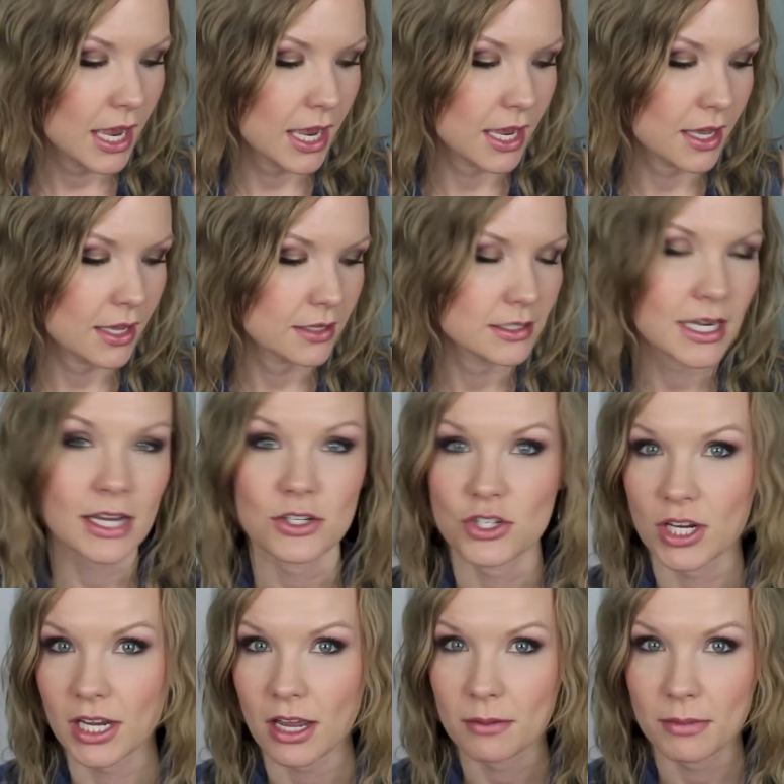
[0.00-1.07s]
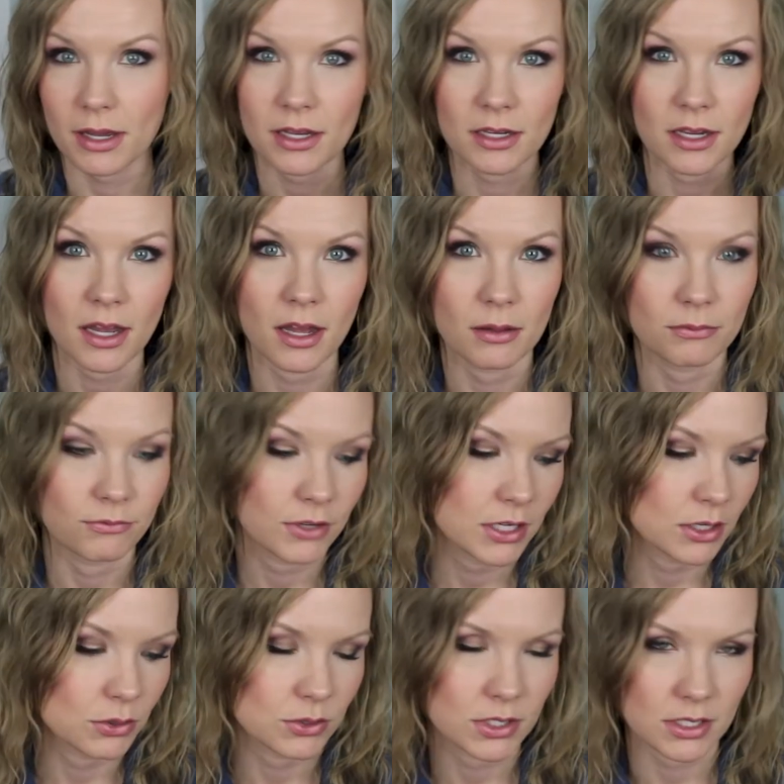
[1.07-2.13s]
And yeah, check out my um,
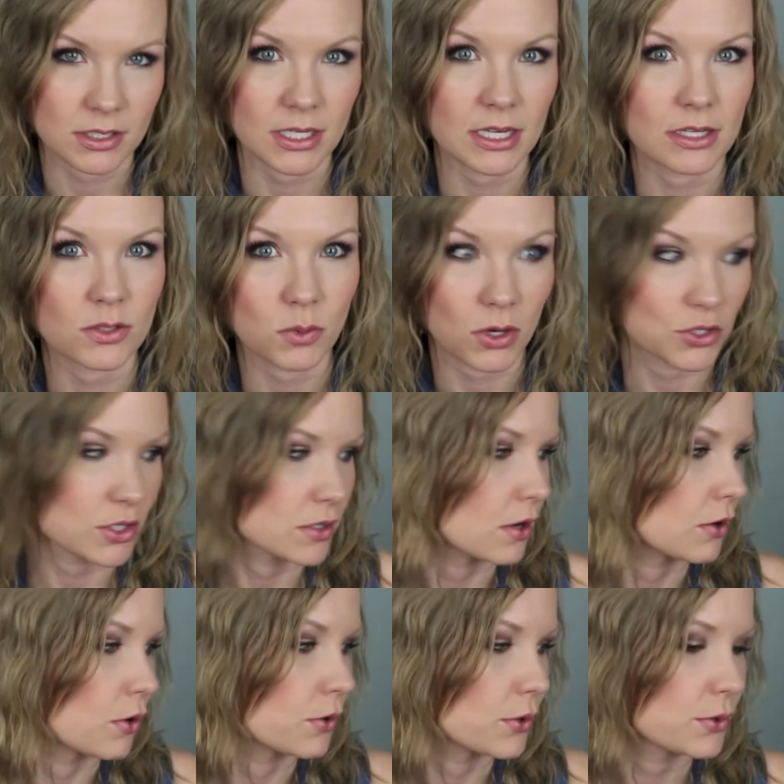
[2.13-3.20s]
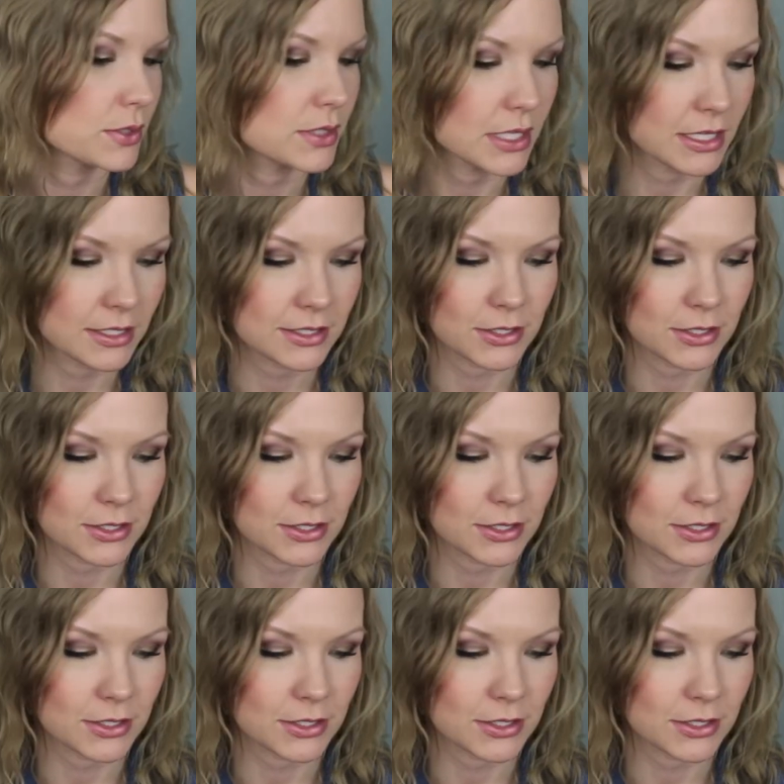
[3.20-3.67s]
videos to see swatches on all those things.